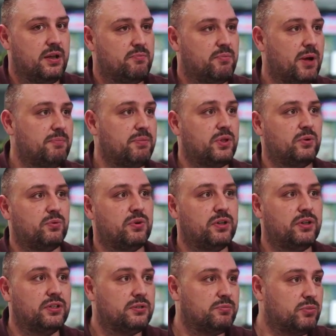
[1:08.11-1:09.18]
It might be the
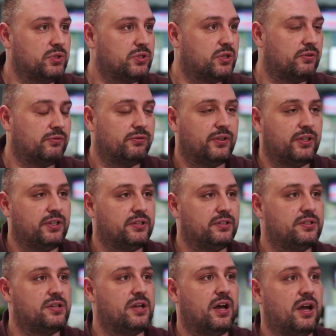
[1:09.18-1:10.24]
one that's most
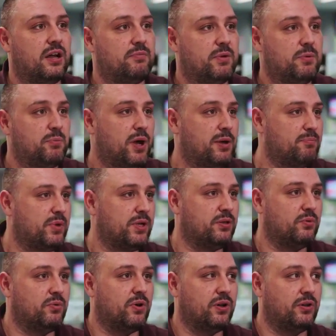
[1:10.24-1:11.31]
convenient time. It might be
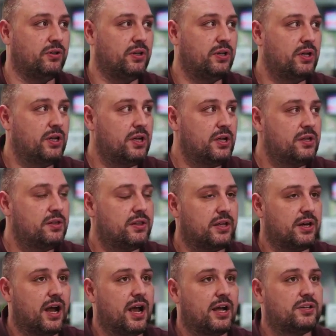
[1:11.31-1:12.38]
the one
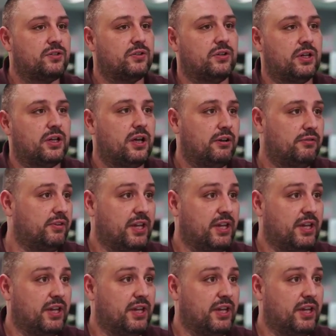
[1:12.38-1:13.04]
that acts on a curve.